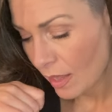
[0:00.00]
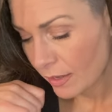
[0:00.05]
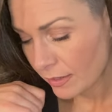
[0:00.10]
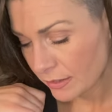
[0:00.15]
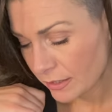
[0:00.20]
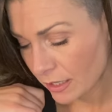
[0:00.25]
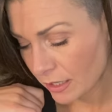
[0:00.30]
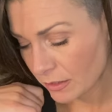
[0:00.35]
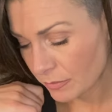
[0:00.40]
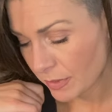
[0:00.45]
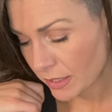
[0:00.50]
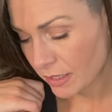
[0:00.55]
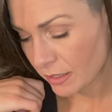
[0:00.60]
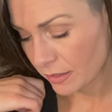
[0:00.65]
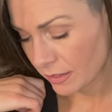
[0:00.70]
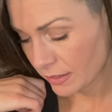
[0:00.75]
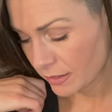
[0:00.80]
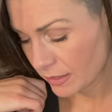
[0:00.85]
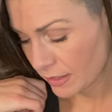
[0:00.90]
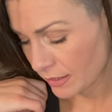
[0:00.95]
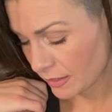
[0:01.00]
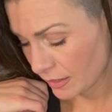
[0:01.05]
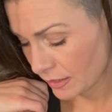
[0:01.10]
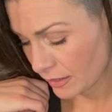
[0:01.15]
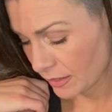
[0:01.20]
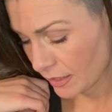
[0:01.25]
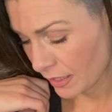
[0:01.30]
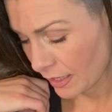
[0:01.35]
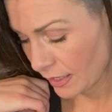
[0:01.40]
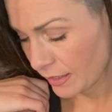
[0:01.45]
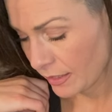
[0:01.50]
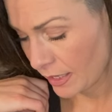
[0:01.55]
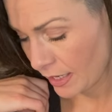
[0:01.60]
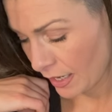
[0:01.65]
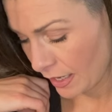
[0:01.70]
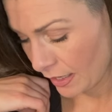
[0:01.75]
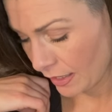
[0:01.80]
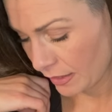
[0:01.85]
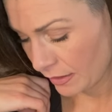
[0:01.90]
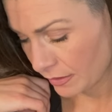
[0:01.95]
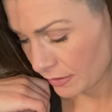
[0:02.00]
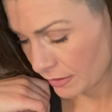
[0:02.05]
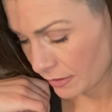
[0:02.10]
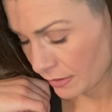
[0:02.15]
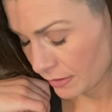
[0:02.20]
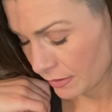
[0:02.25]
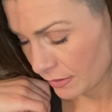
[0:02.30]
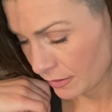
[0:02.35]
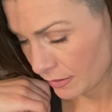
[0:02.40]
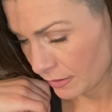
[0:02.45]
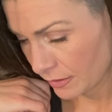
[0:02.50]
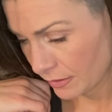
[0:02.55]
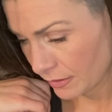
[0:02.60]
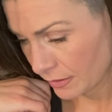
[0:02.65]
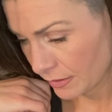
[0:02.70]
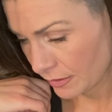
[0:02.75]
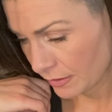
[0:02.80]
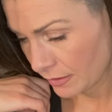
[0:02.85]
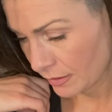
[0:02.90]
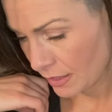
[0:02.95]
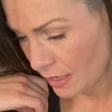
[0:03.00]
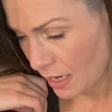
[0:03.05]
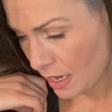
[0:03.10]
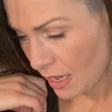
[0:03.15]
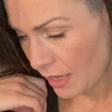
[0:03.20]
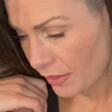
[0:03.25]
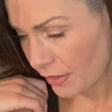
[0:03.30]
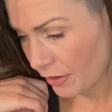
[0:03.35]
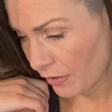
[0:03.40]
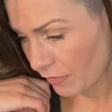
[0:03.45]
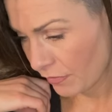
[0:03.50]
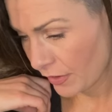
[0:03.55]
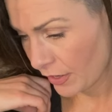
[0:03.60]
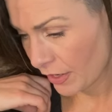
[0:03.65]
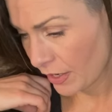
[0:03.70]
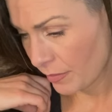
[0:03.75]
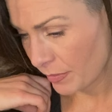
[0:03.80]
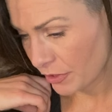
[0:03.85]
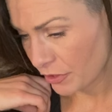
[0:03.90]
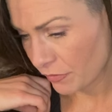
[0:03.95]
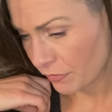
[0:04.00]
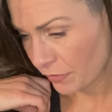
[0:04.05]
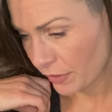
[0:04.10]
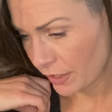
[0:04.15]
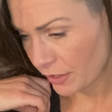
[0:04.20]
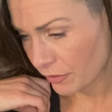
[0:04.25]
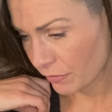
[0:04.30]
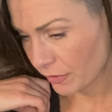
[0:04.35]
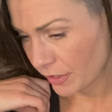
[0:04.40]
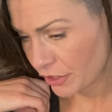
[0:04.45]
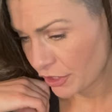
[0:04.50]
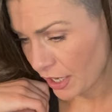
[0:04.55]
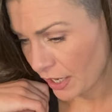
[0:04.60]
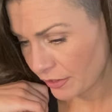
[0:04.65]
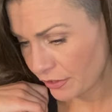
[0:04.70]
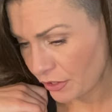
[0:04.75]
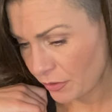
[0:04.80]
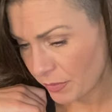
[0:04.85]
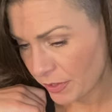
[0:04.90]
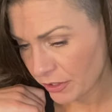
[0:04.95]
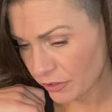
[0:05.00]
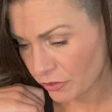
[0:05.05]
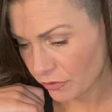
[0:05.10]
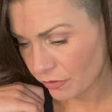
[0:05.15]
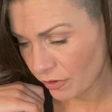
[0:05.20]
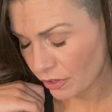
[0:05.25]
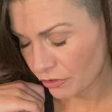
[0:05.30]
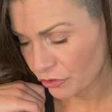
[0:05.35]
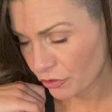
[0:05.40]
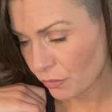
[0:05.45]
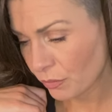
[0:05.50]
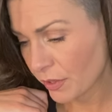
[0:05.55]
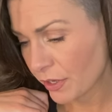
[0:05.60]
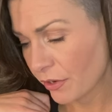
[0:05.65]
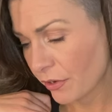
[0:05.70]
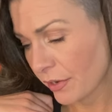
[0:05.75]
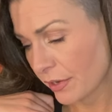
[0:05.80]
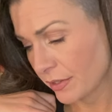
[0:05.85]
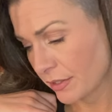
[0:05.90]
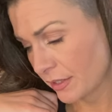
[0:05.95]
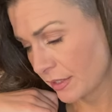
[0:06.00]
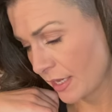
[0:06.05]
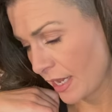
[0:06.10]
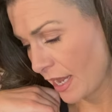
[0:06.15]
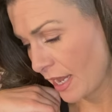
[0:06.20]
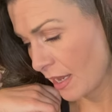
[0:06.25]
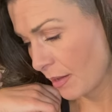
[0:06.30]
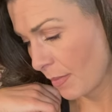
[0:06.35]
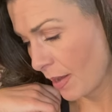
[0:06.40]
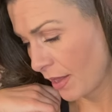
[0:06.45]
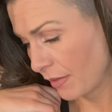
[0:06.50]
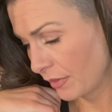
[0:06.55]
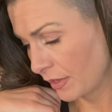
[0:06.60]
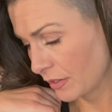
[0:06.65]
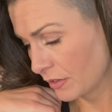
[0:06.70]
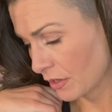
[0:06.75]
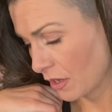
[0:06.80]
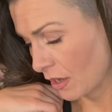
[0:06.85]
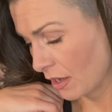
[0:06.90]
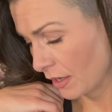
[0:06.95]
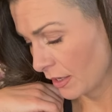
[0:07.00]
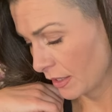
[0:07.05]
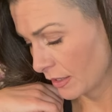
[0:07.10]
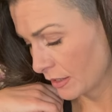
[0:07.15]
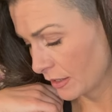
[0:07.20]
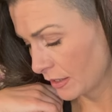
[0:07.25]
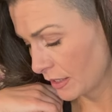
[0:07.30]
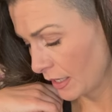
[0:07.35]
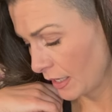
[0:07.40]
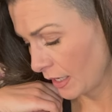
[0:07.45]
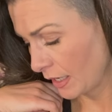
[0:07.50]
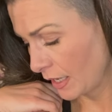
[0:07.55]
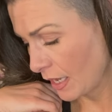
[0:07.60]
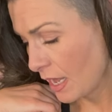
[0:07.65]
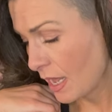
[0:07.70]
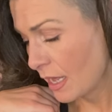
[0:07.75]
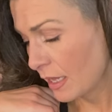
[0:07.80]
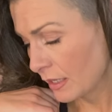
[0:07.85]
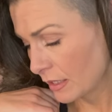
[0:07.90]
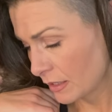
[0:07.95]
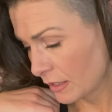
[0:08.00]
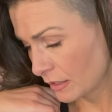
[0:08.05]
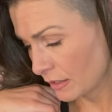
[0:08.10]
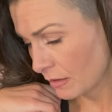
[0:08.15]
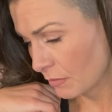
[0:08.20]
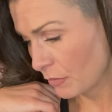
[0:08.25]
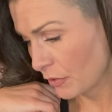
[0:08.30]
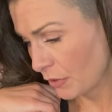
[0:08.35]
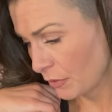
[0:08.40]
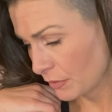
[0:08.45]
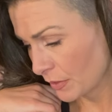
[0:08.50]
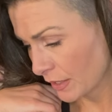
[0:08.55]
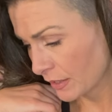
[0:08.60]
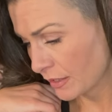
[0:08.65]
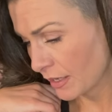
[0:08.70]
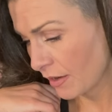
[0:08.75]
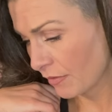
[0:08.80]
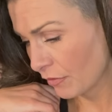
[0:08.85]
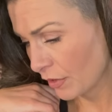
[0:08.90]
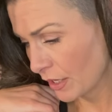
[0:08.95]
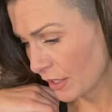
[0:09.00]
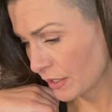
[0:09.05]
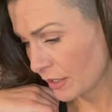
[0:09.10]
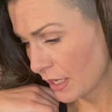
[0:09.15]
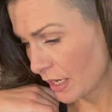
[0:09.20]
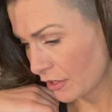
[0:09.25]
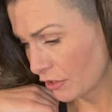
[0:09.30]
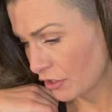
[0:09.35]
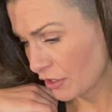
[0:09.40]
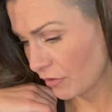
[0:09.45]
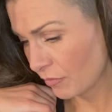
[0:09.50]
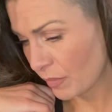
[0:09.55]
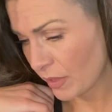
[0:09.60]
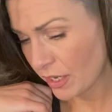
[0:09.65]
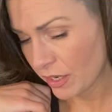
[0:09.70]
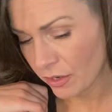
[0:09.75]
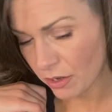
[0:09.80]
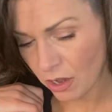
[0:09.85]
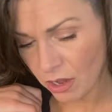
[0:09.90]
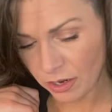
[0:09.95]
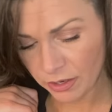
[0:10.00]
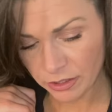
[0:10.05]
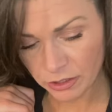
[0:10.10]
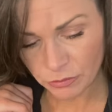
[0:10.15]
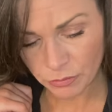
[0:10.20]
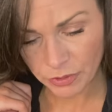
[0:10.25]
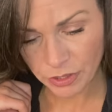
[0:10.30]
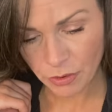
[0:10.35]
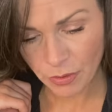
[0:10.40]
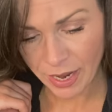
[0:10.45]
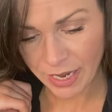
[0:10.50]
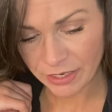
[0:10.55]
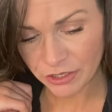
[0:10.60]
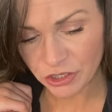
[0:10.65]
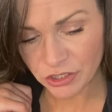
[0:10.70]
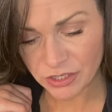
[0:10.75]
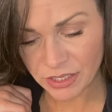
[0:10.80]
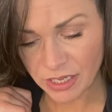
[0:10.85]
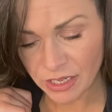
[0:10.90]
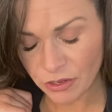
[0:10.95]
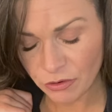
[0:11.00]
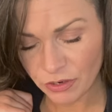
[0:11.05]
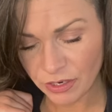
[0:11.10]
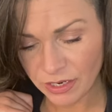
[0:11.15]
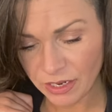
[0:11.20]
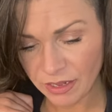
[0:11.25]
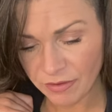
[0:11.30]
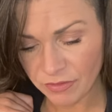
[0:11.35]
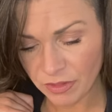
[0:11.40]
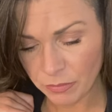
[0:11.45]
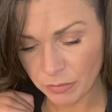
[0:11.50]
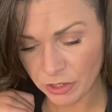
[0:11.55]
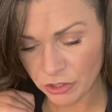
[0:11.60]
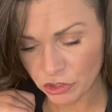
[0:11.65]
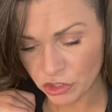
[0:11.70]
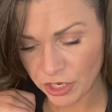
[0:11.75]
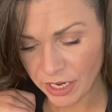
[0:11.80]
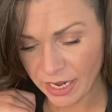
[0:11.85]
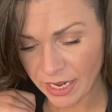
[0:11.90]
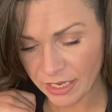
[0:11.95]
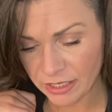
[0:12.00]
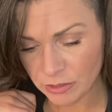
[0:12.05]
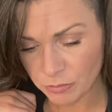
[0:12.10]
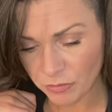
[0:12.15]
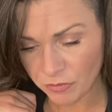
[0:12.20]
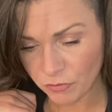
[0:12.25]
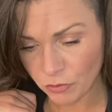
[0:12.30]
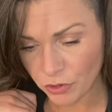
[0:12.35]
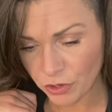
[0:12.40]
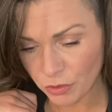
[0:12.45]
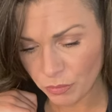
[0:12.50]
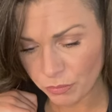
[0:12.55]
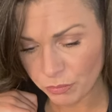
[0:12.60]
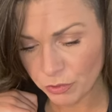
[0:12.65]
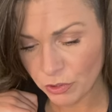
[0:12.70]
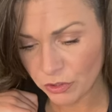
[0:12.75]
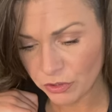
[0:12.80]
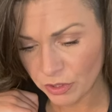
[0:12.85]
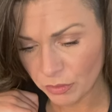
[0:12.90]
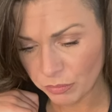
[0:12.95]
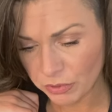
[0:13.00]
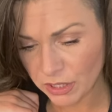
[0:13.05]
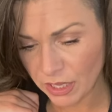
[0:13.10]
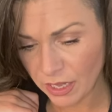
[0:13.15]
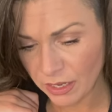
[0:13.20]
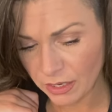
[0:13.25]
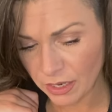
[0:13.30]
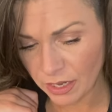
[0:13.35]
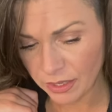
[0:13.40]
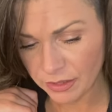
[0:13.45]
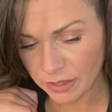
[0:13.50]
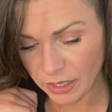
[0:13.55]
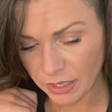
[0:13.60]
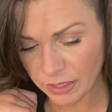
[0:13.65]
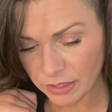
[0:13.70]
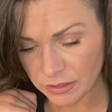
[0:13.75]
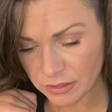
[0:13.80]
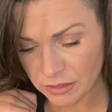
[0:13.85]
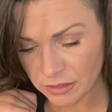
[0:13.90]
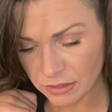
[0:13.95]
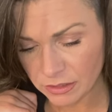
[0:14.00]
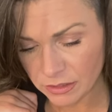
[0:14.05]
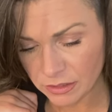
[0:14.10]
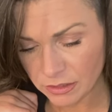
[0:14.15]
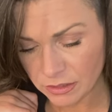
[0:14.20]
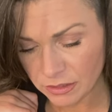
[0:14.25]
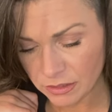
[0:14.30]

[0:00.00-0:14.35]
tells me that this isn't done yet. They're very much afraid to reach out to you because they're not sure what you're going to say about this honesty. This is someone who has every intention of being honest with you. I just think you didn't give them the chance before you pulled the plug on this.